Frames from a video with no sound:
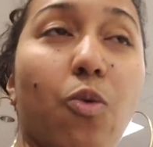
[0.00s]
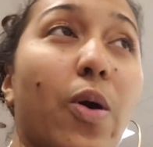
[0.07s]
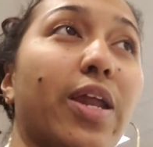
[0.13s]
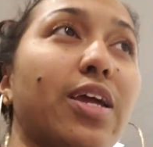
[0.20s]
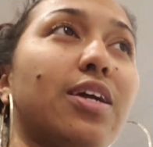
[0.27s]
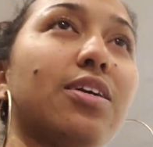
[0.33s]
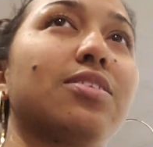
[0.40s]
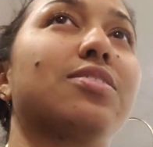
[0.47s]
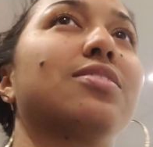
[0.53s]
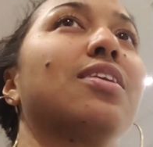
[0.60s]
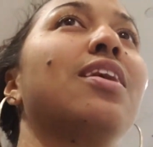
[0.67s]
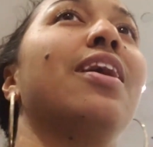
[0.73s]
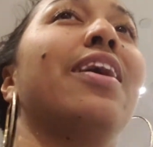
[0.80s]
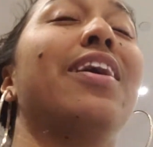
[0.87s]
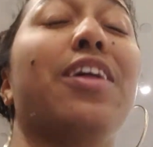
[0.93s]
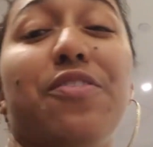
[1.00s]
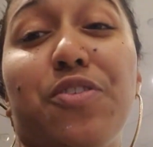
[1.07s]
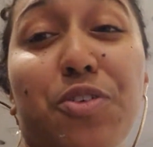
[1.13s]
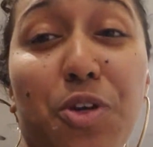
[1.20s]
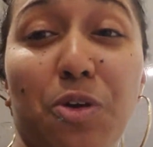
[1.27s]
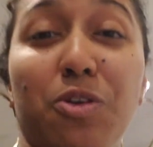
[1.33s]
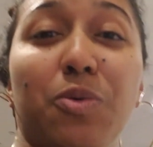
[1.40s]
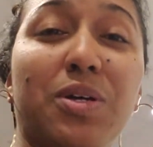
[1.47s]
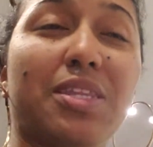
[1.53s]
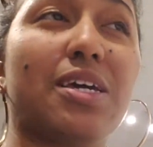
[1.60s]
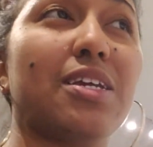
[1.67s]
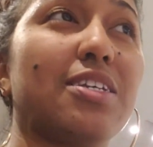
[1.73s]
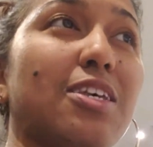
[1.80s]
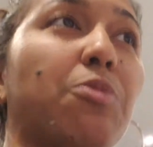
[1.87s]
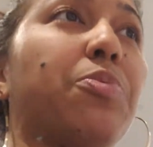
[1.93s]
Weddings, and if you don't know what that
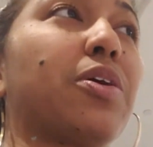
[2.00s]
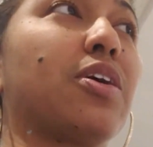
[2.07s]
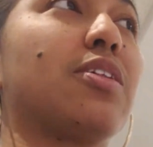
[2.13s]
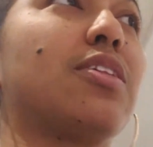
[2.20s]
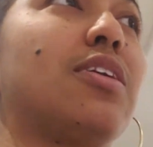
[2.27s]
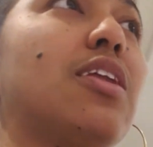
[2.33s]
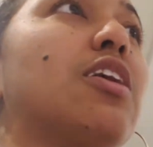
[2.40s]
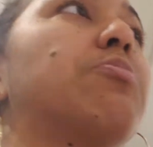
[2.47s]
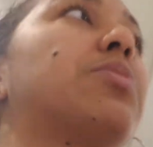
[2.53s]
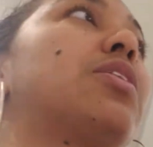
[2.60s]
is, I'll put it in the link